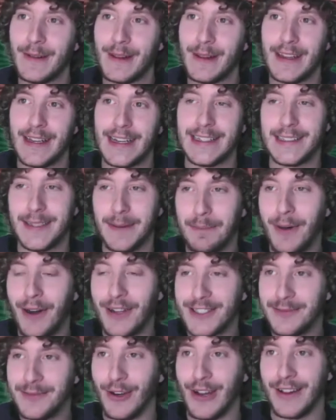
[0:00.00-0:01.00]
it's
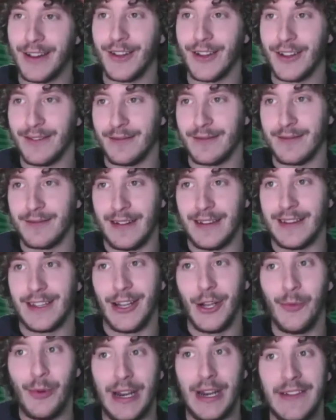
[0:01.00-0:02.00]
impossible until
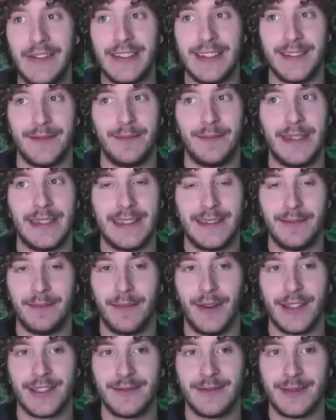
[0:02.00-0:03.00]
you believe it's
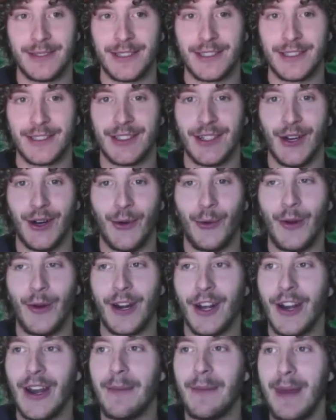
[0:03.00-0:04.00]
impossible. So we're
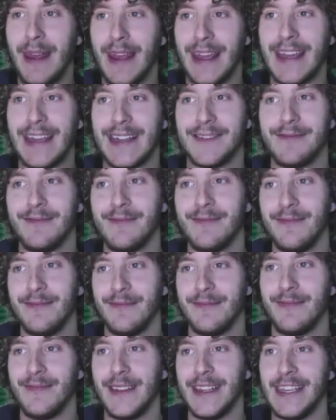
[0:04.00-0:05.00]
gonna make it
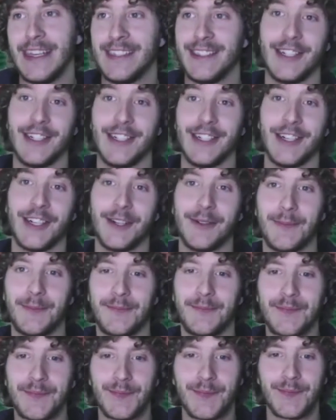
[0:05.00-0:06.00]
easier.
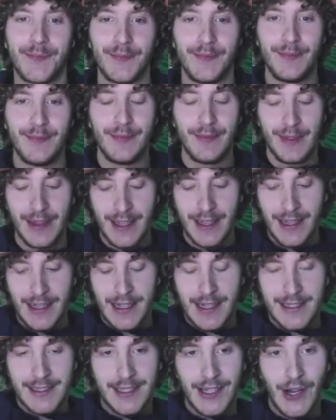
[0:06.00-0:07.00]

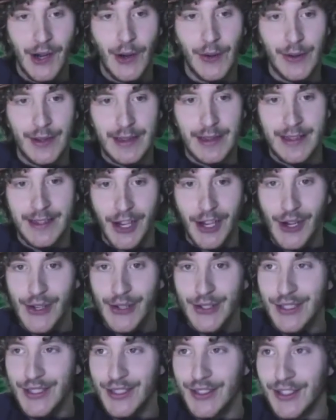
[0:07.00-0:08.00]
So
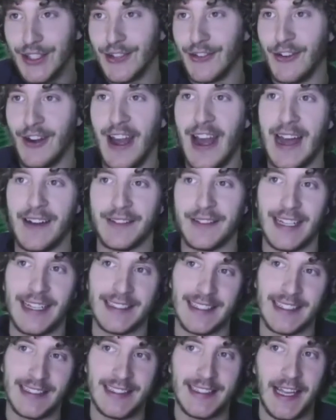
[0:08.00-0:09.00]
those graphs, as
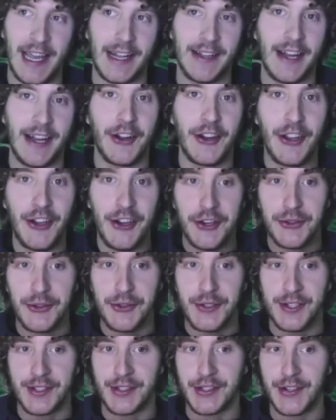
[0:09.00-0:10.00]
I said, are here to
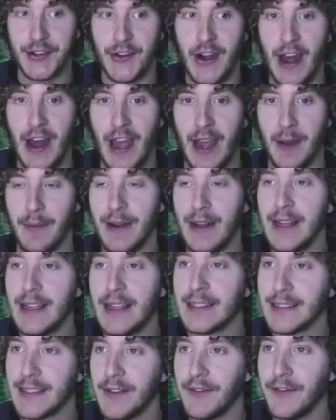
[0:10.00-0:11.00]
describe
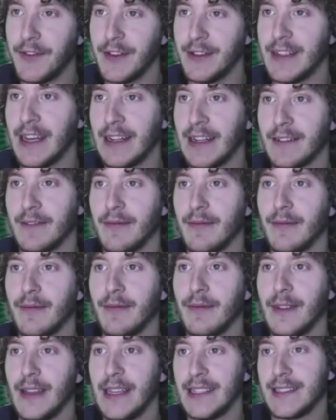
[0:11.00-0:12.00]
something that
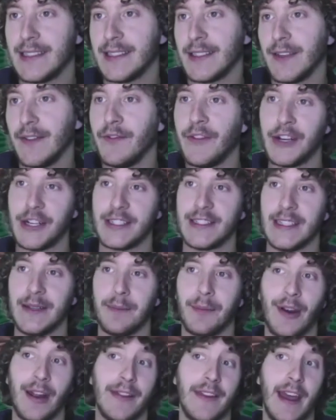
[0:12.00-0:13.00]
is very
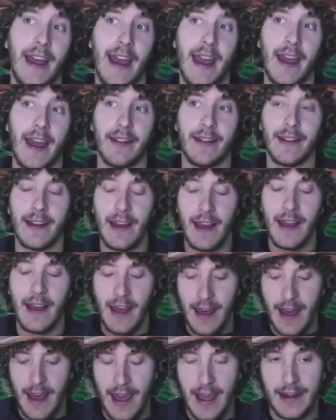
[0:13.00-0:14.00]
simple at the end.
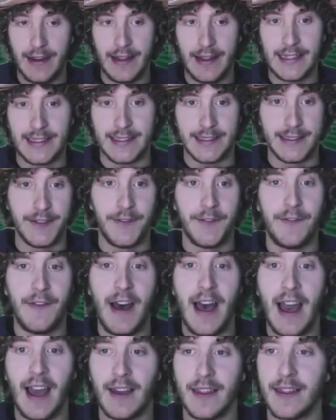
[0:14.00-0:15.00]
And it's the
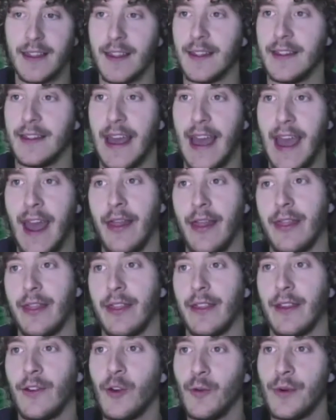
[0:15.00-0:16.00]
fact that
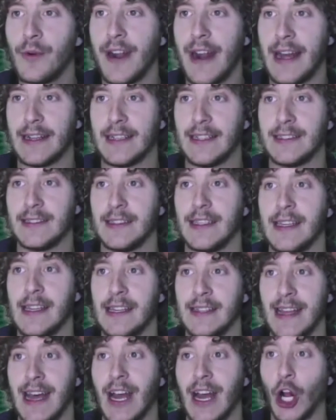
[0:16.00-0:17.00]
Kubernetes
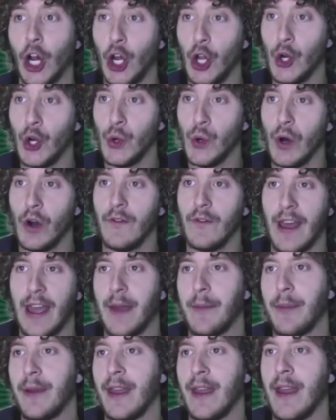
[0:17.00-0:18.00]
is a glue of
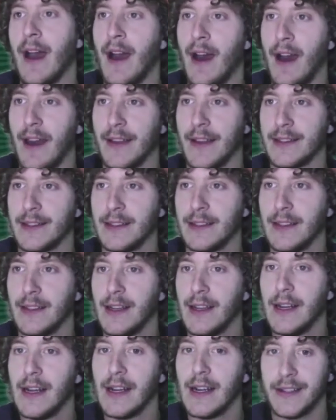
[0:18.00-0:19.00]
APIs.
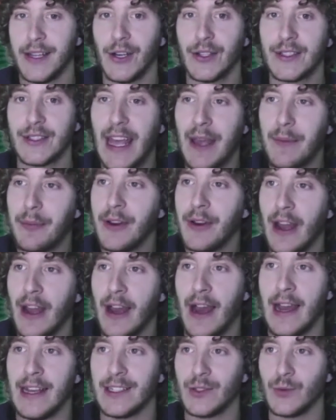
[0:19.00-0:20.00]
Those
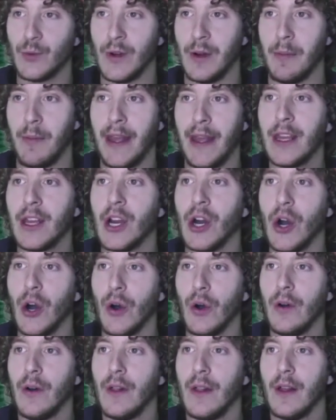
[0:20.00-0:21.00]
APIs will make
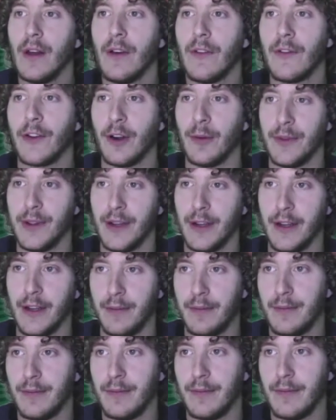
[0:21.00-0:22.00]
Go from
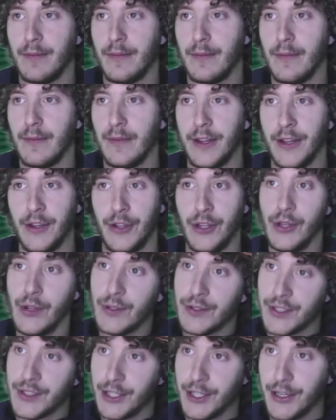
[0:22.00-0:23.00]
the
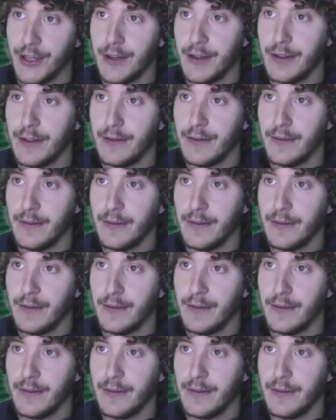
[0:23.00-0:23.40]
user,